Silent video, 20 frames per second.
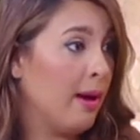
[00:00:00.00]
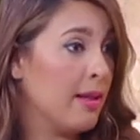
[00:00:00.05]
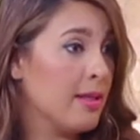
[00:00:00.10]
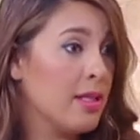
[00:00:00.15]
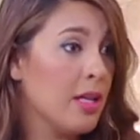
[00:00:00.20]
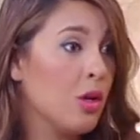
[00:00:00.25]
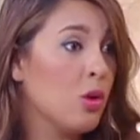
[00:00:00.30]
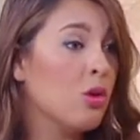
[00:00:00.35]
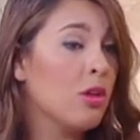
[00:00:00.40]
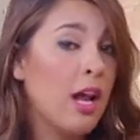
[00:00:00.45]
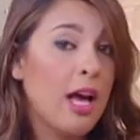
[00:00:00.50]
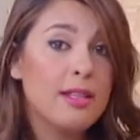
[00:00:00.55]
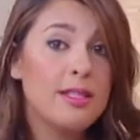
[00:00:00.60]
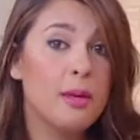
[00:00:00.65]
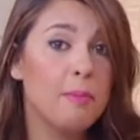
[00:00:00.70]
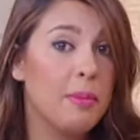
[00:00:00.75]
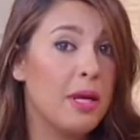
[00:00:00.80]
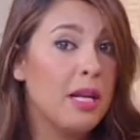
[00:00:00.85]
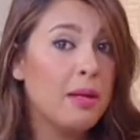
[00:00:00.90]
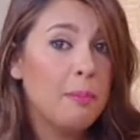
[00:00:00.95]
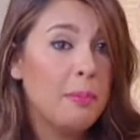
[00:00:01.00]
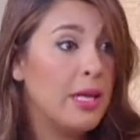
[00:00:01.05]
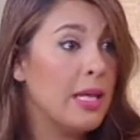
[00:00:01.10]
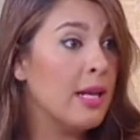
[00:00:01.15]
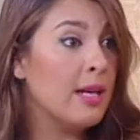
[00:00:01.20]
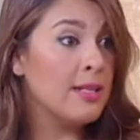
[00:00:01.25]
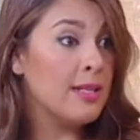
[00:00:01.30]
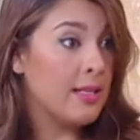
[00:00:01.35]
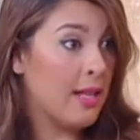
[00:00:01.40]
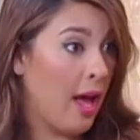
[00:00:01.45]
Yeah. Kasi kung nasa
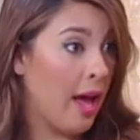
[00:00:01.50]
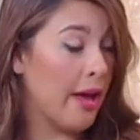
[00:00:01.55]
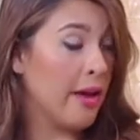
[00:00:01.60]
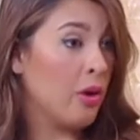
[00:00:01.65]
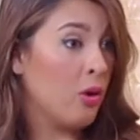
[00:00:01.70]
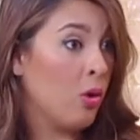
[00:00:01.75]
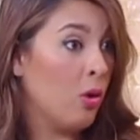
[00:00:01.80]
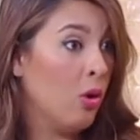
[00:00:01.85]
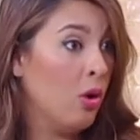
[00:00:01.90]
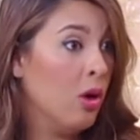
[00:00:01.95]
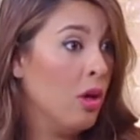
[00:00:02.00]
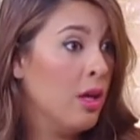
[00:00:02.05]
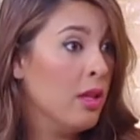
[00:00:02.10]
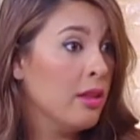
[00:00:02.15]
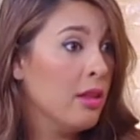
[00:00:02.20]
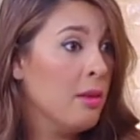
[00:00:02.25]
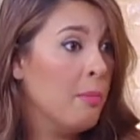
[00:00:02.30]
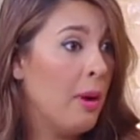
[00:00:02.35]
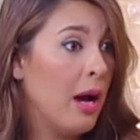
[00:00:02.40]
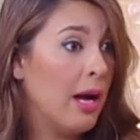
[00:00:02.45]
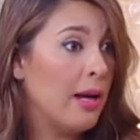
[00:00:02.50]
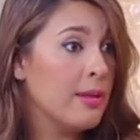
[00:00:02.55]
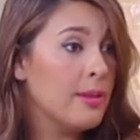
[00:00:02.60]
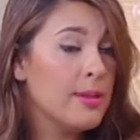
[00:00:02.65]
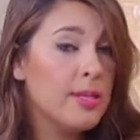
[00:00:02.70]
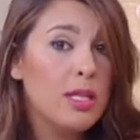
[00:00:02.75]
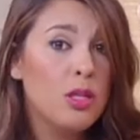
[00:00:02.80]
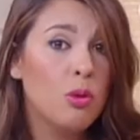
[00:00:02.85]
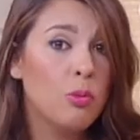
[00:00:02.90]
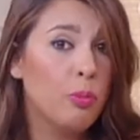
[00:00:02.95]
Pilipinas tayo, yeah. di ba,
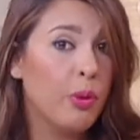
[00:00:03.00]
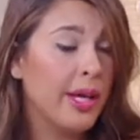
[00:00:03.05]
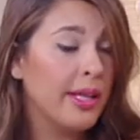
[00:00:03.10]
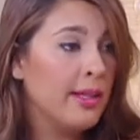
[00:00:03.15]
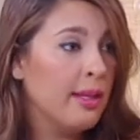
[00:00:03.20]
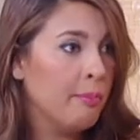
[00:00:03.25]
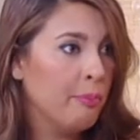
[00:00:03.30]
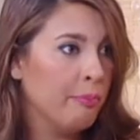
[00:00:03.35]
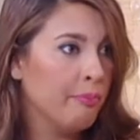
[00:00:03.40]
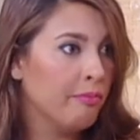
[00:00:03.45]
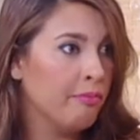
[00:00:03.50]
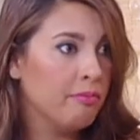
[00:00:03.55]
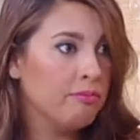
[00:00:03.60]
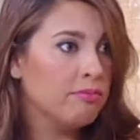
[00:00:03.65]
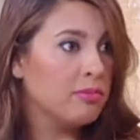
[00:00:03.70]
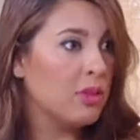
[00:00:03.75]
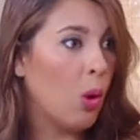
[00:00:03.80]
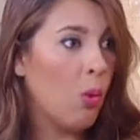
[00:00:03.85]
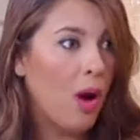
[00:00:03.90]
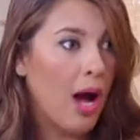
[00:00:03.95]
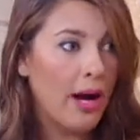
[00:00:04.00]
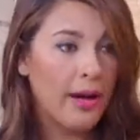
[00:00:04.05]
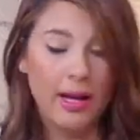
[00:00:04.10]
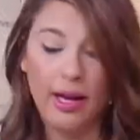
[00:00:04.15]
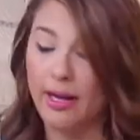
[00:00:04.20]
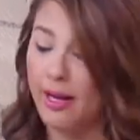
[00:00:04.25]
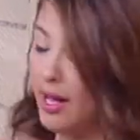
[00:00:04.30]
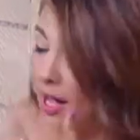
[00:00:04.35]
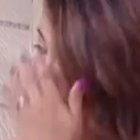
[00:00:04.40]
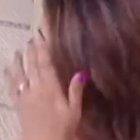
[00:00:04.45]
sino pwedeng
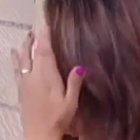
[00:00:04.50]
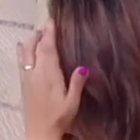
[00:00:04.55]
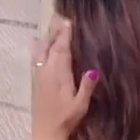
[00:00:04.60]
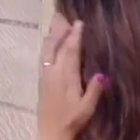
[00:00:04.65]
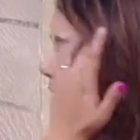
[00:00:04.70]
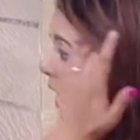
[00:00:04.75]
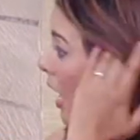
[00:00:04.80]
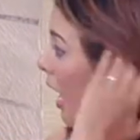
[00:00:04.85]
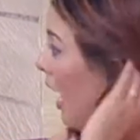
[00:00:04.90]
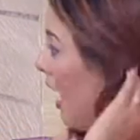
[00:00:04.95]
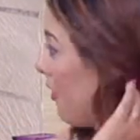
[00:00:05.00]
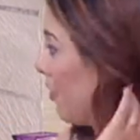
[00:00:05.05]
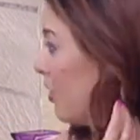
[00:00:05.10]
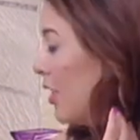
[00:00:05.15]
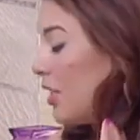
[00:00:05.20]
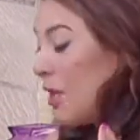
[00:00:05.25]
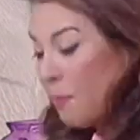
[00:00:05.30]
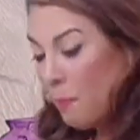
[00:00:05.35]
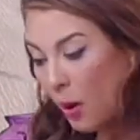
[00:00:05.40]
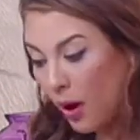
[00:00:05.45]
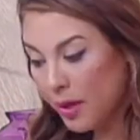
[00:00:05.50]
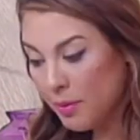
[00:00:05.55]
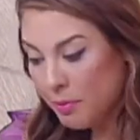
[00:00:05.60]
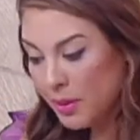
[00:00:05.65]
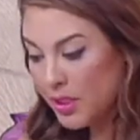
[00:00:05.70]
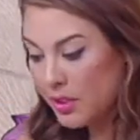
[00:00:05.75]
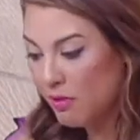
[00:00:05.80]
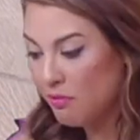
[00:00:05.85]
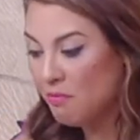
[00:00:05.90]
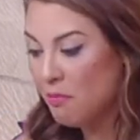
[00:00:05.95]
tawagan? Uh, at the
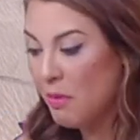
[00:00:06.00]
Department of